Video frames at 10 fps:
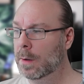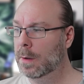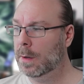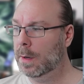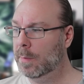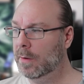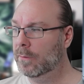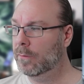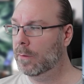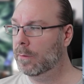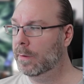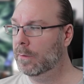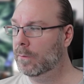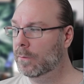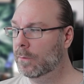And my stories
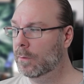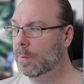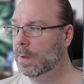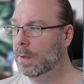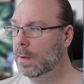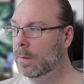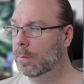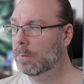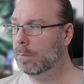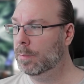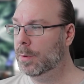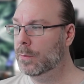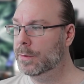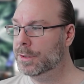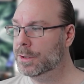should be
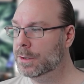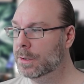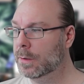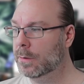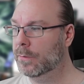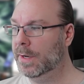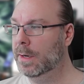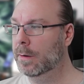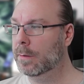bluish green.